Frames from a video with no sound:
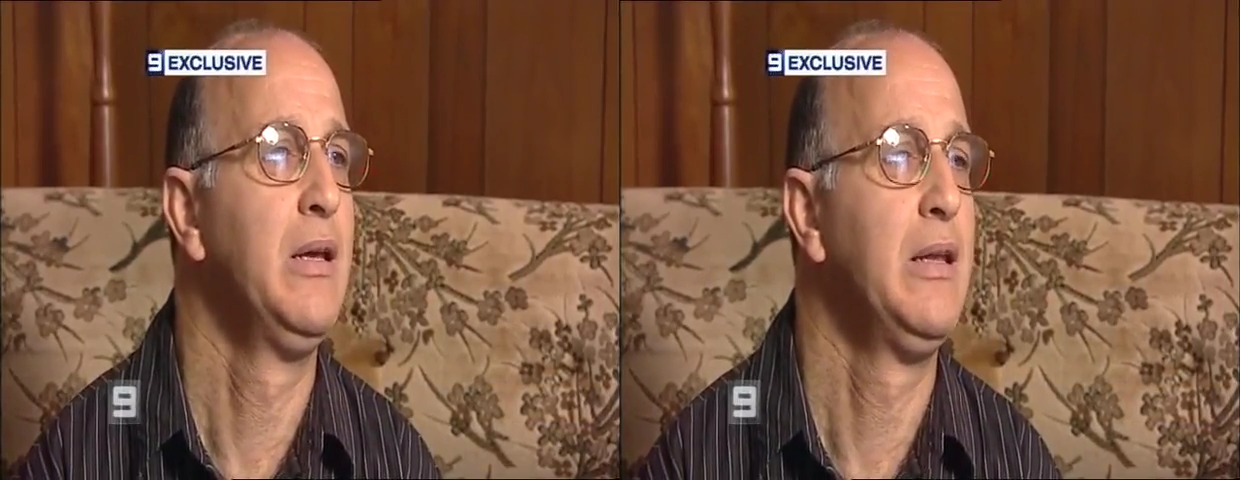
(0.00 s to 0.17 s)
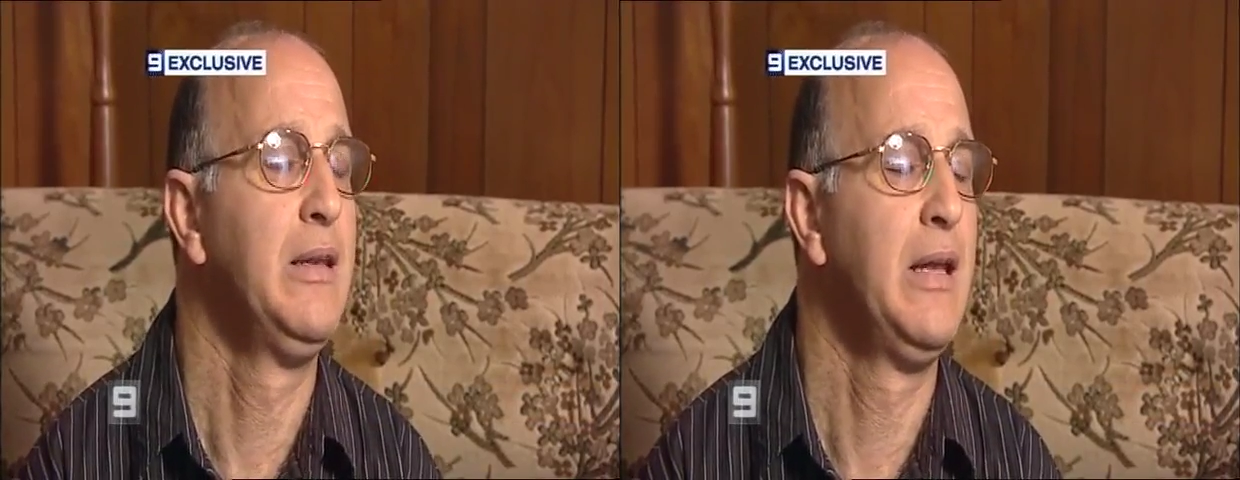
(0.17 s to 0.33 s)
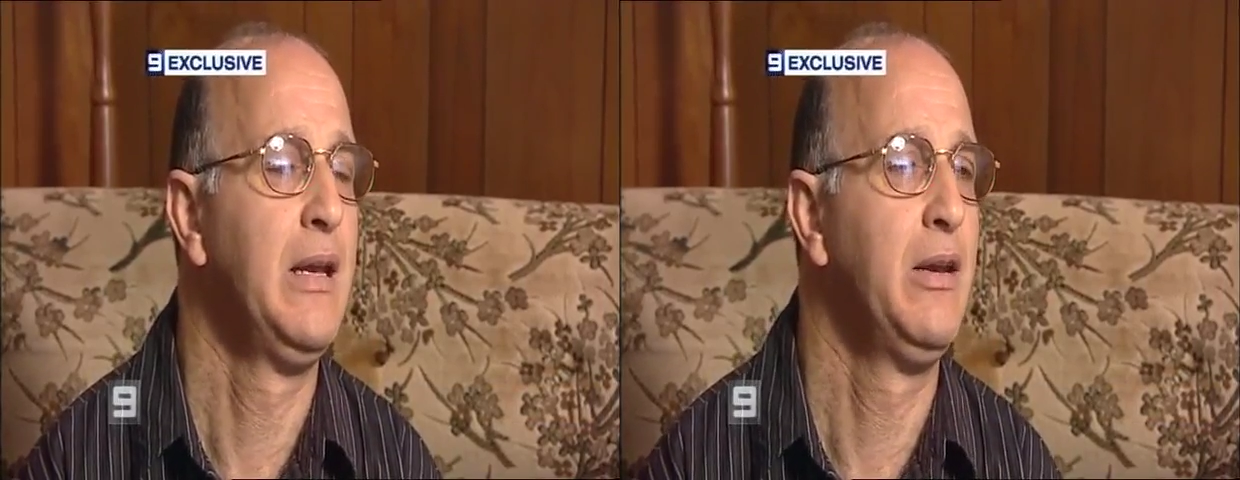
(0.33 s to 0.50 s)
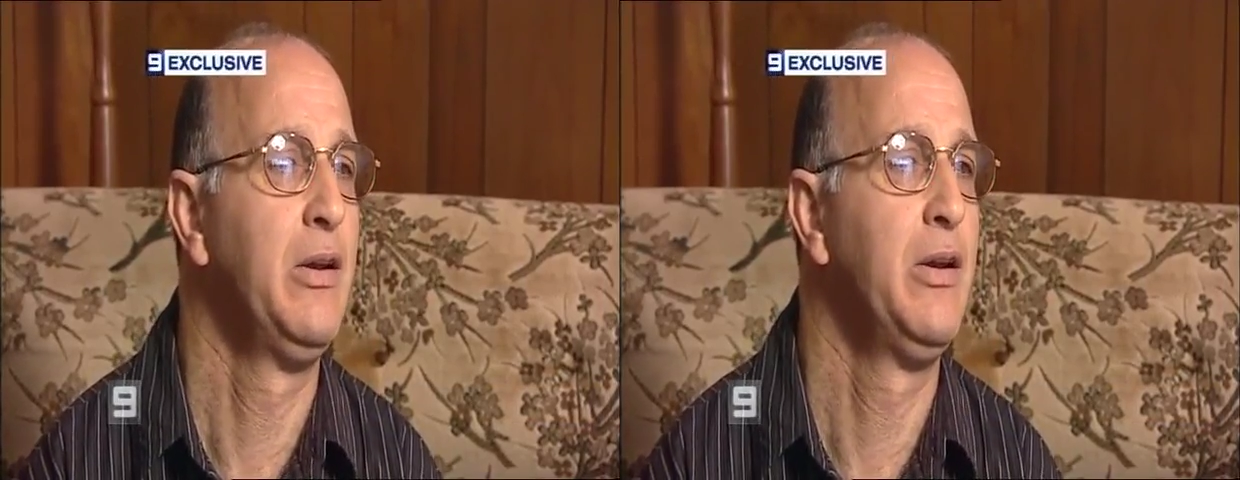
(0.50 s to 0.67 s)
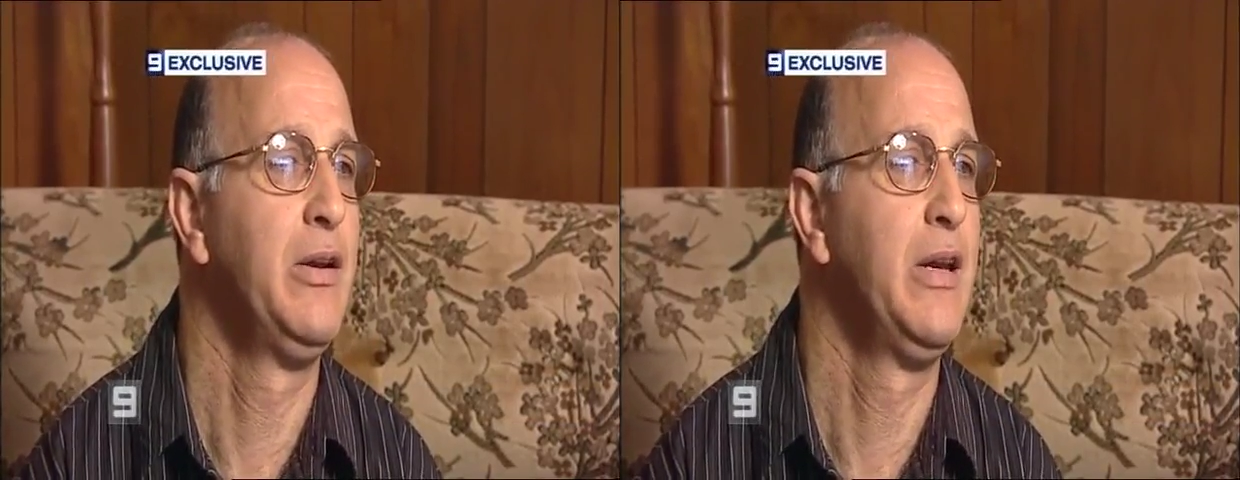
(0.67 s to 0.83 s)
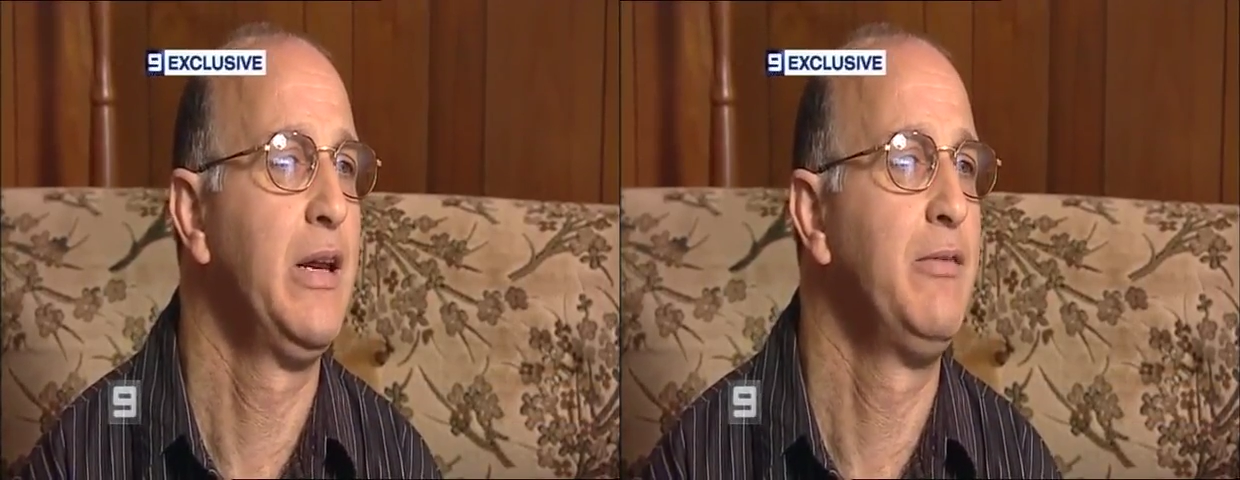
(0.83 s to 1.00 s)
and that
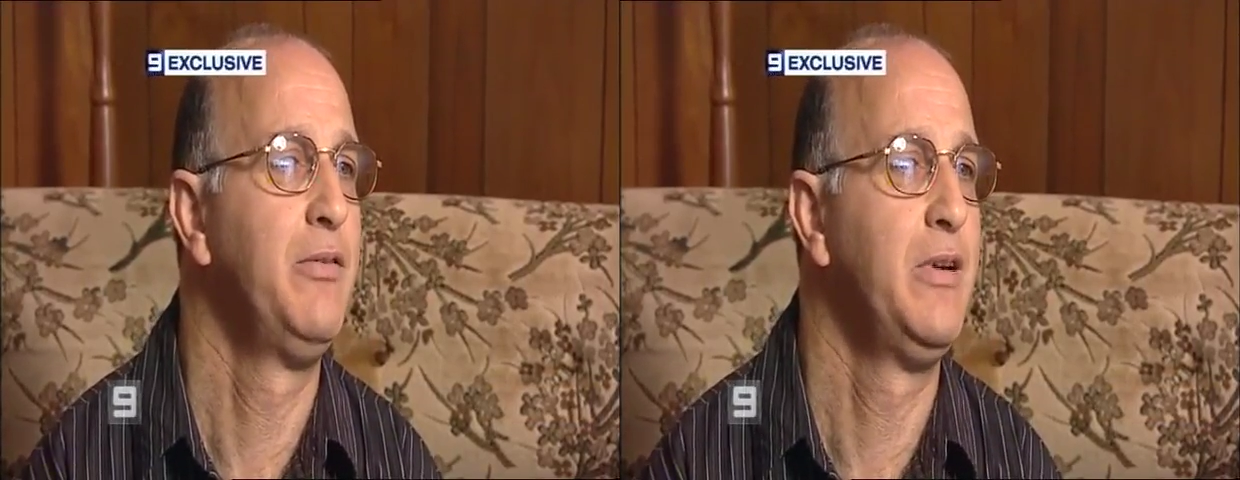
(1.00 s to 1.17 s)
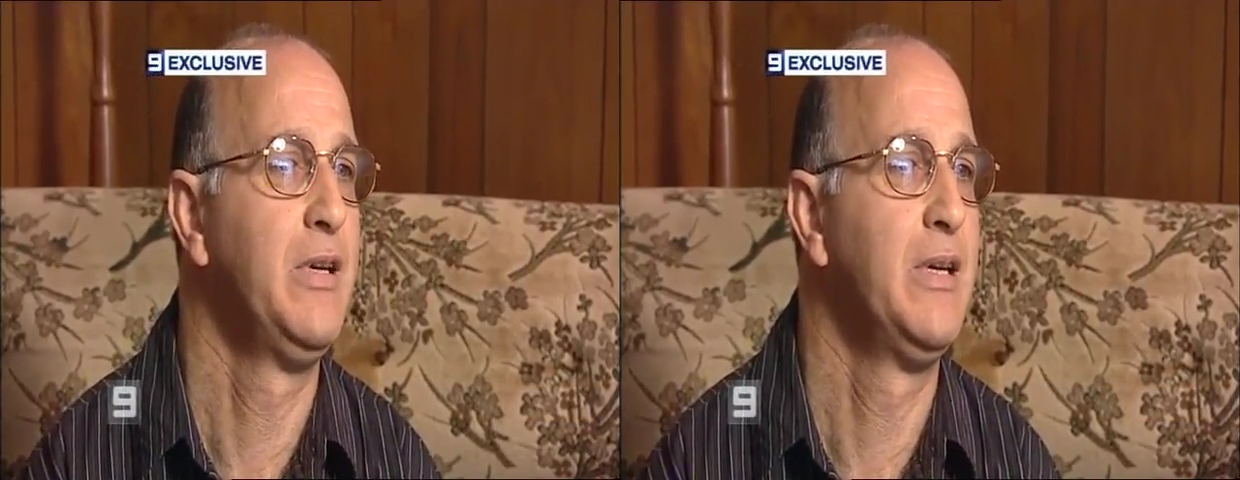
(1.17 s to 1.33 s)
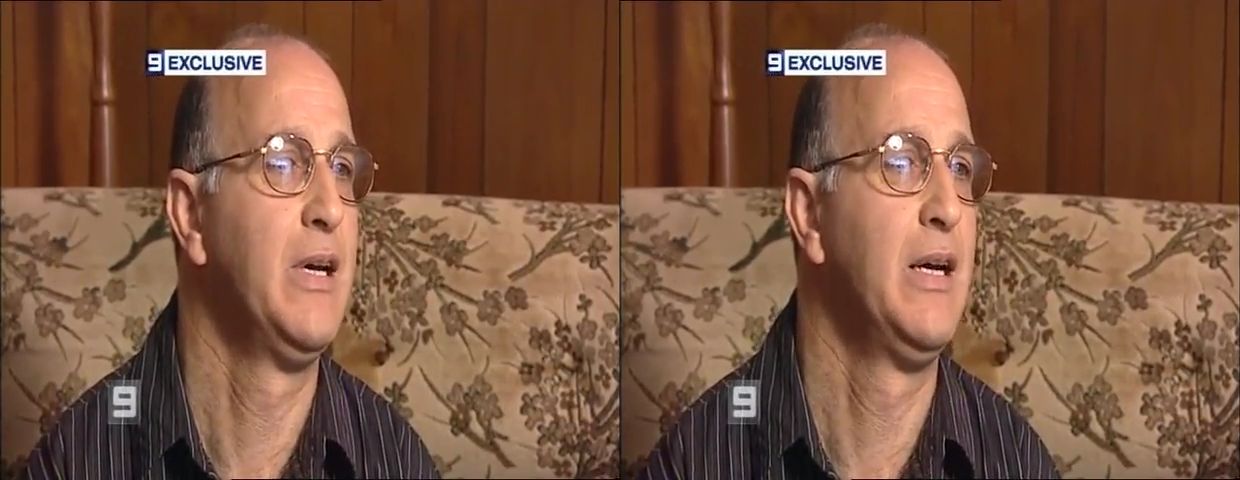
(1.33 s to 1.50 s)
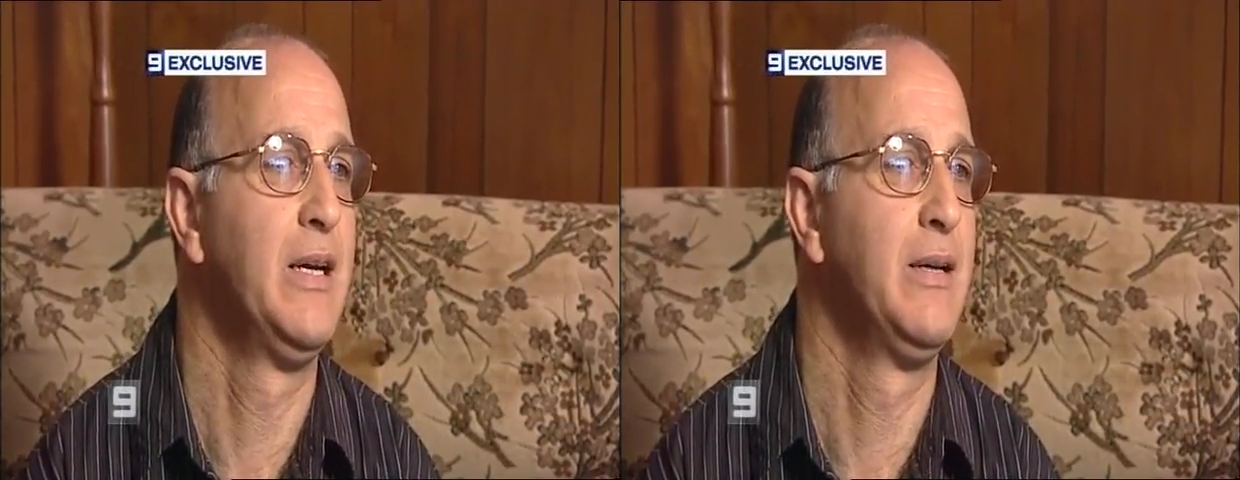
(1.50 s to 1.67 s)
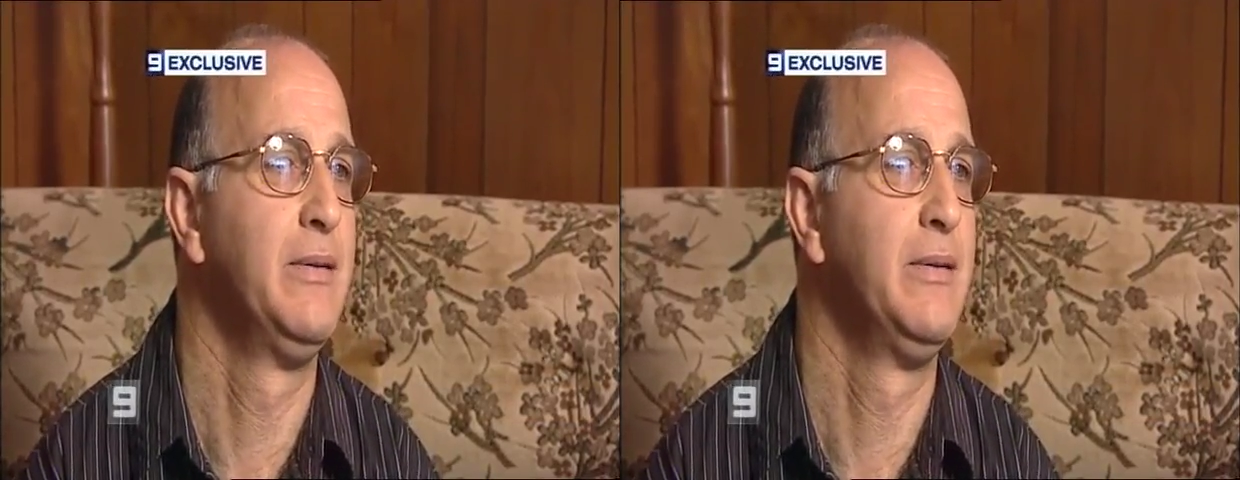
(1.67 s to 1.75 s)
hurt every day.